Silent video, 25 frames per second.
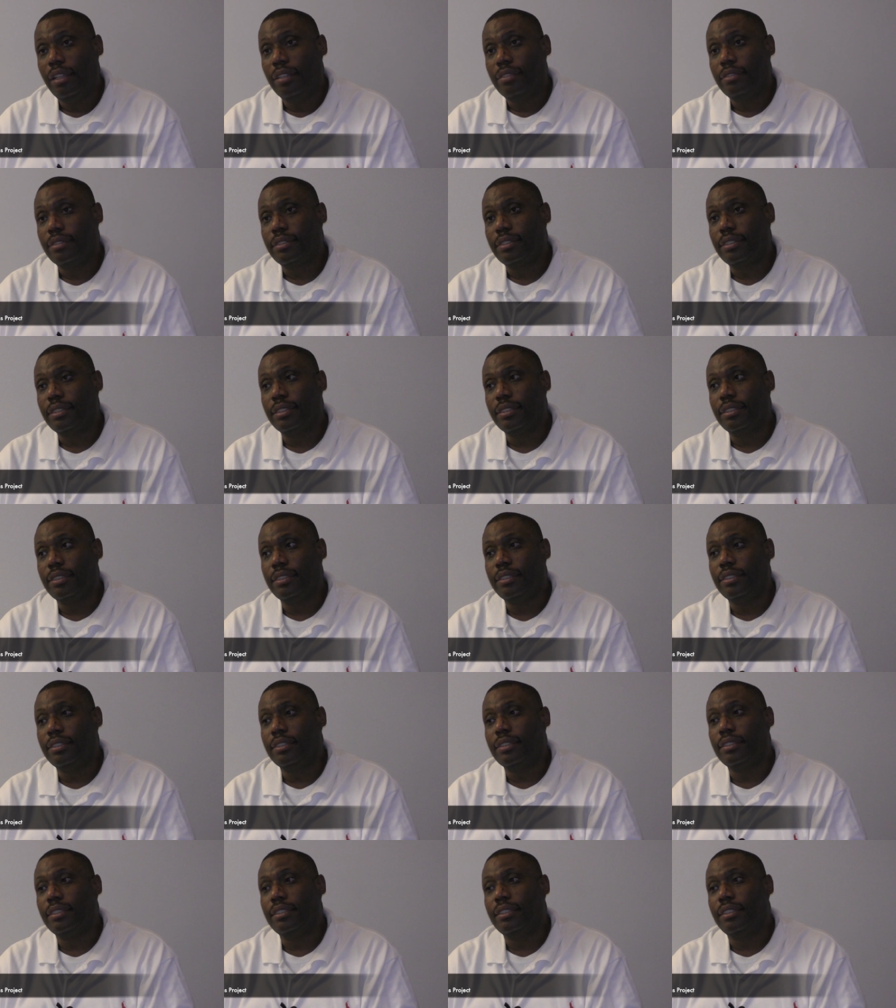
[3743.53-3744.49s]

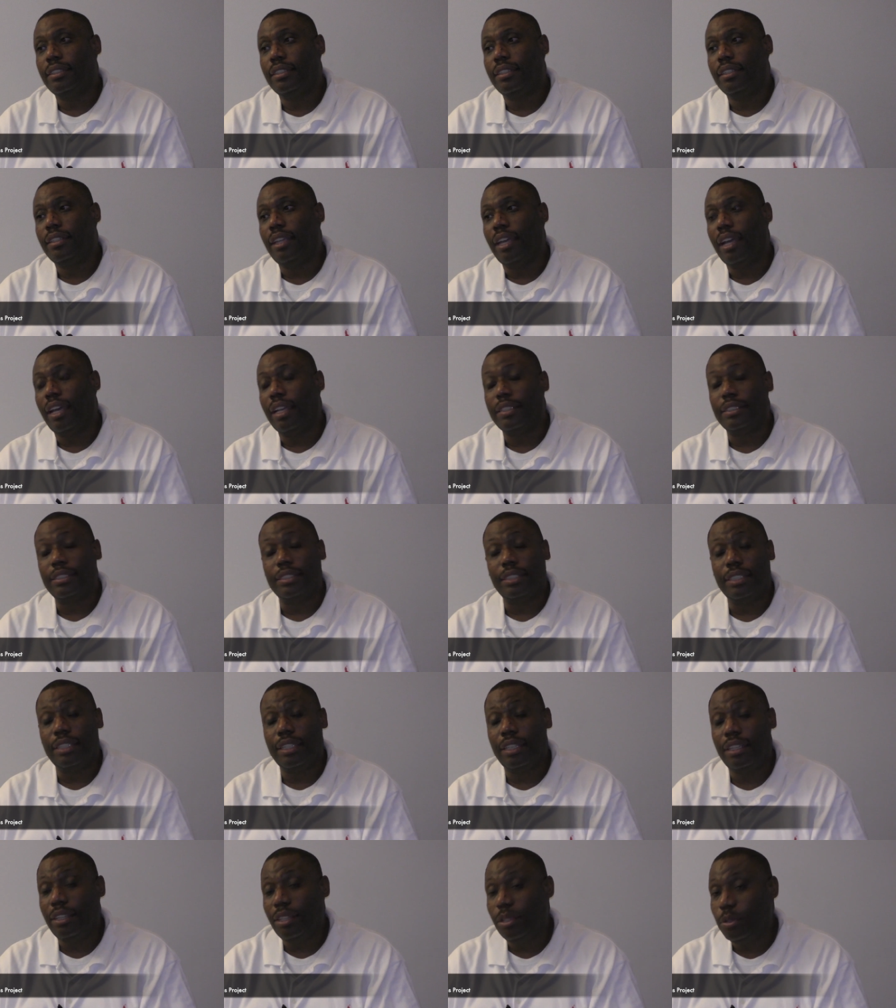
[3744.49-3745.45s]
So I
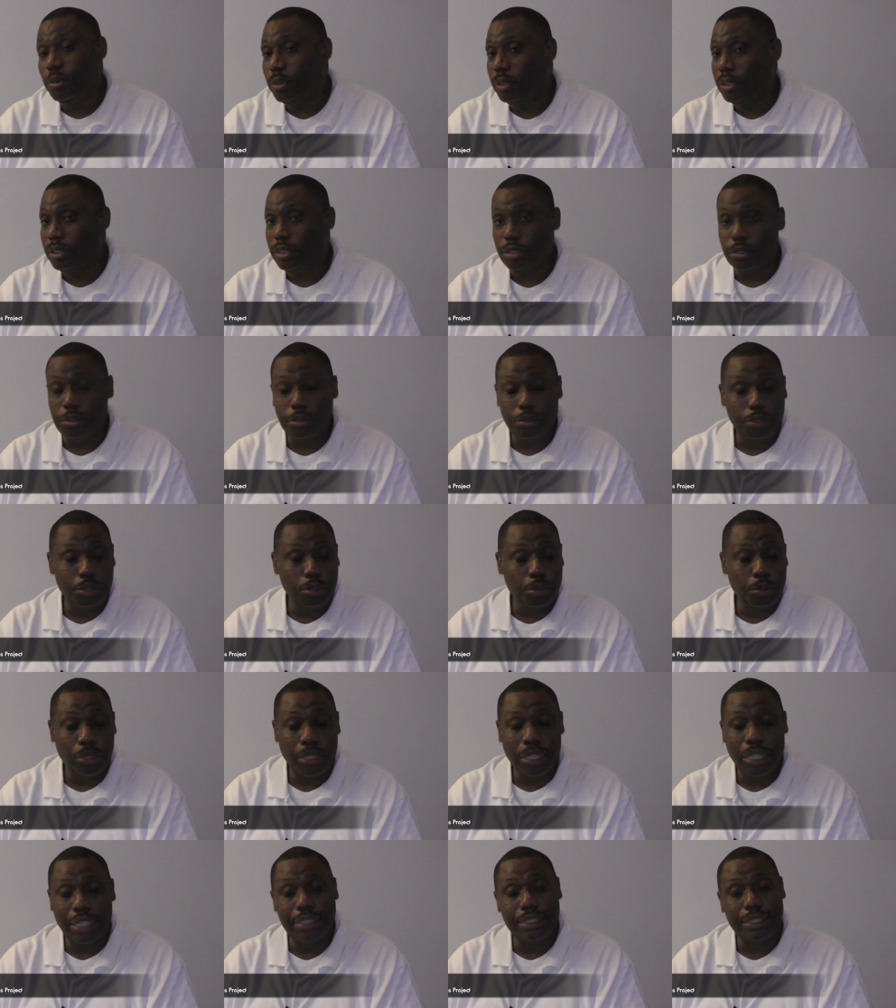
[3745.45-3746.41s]
tell anyone, don't do
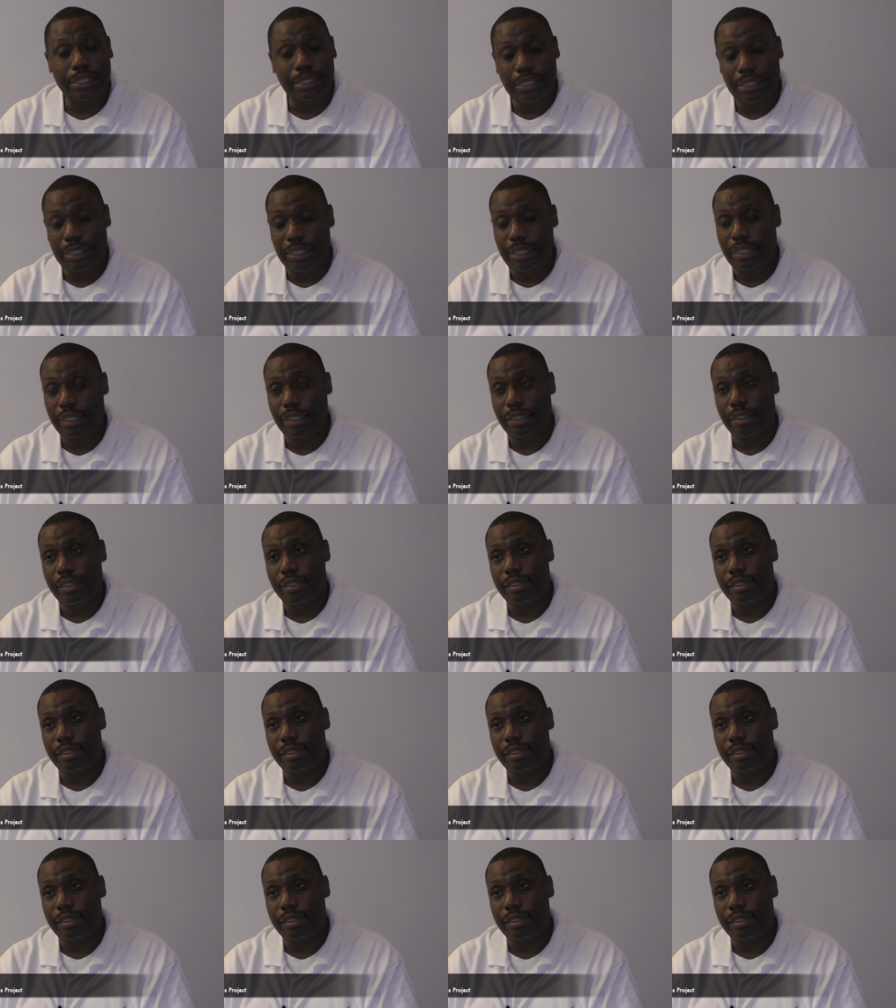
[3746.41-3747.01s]
what I did.